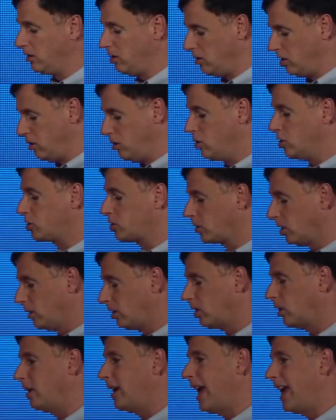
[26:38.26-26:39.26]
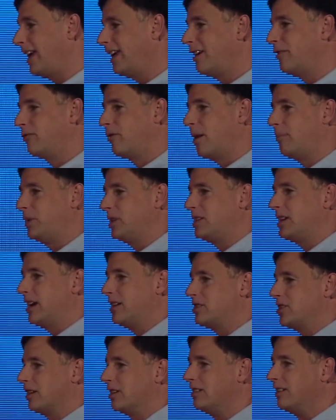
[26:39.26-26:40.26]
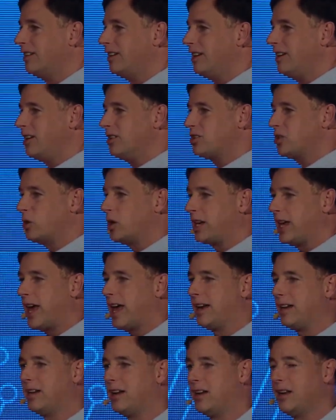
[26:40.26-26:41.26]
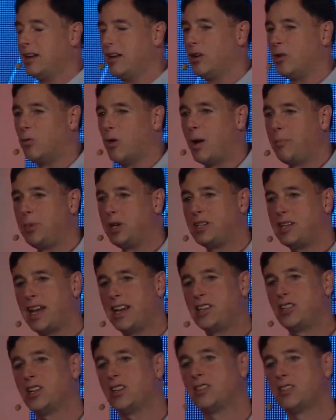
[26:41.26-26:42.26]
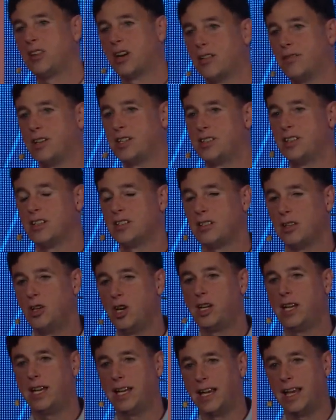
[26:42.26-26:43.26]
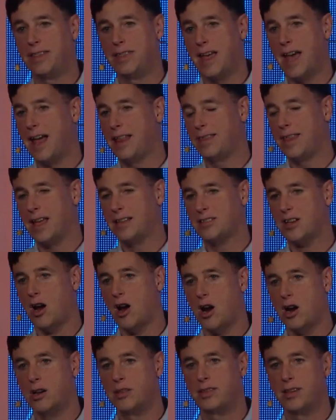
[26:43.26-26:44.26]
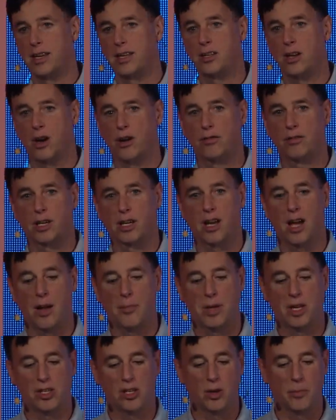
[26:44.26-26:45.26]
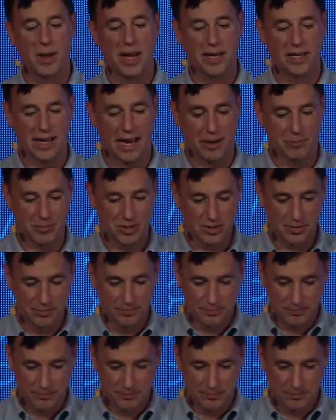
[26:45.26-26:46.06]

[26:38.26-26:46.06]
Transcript: neutral or negative reputation. So again, reputation services looking at that, that's a hard thing to overcome in domain names.